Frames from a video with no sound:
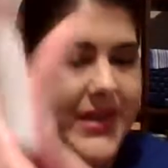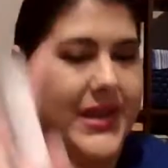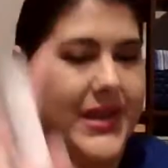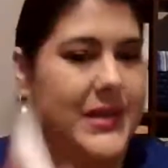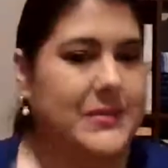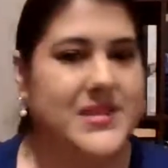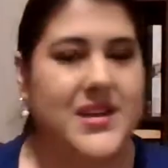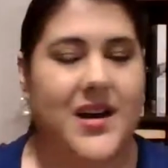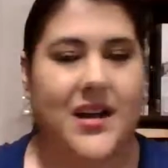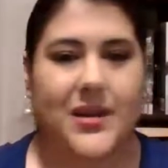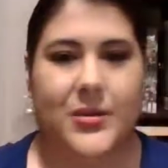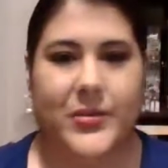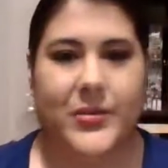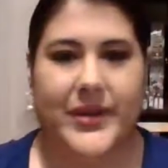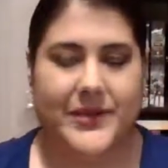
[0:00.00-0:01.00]
when it comes to
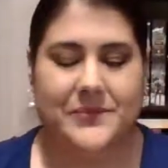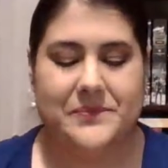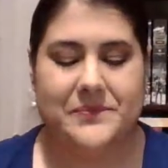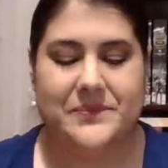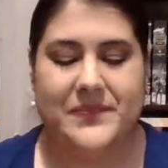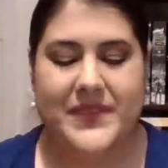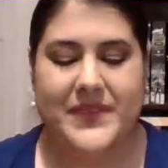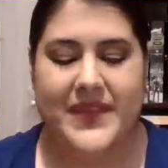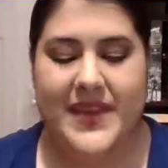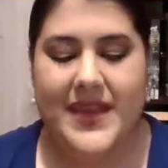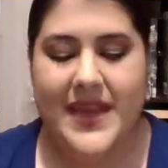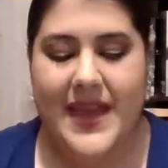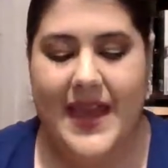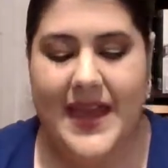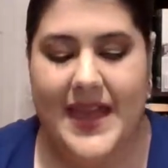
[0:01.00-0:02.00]
Halloween.
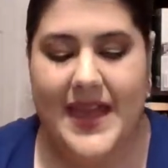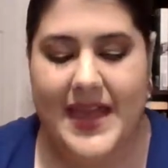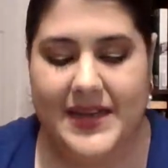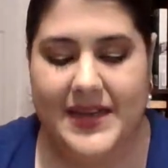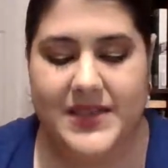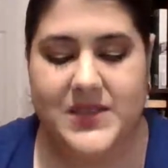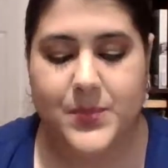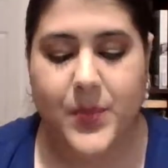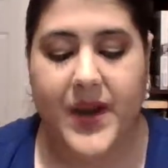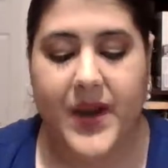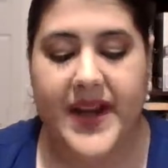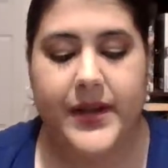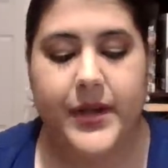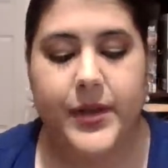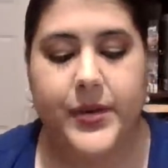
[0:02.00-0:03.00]
And it's
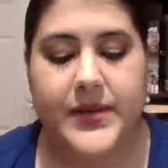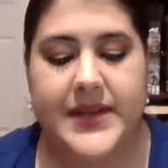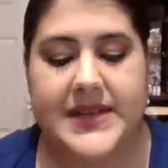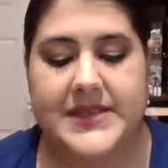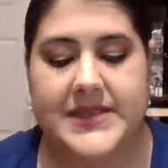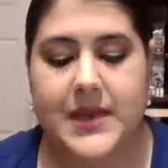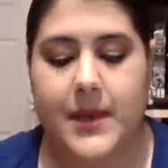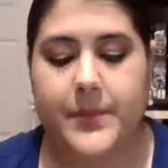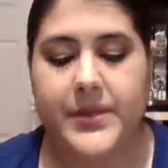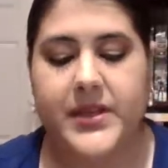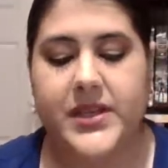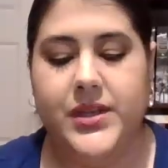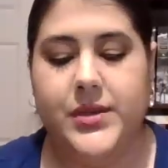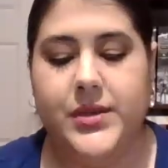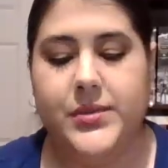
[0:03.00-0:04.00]
brand new. It has not
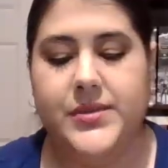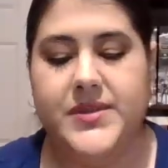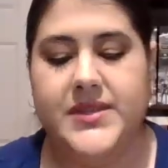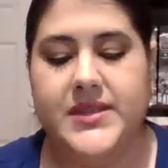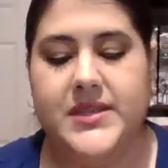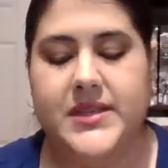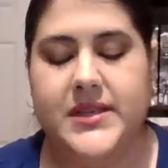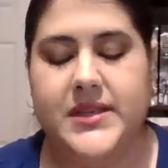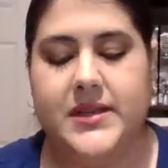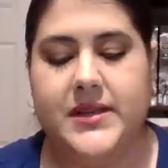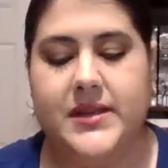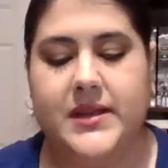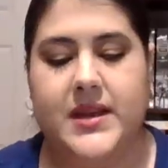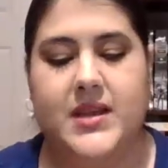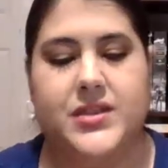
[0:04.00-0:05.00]
been used.
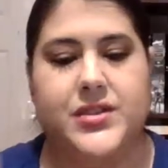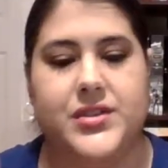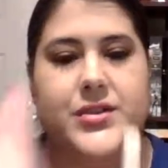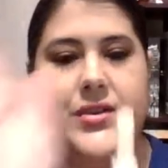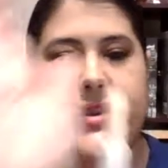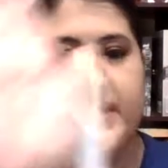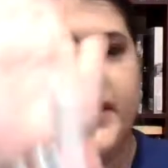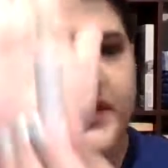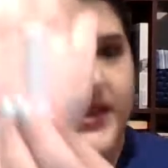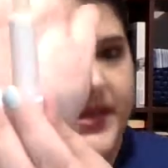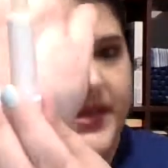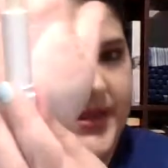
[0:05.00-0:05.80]
I'll show you.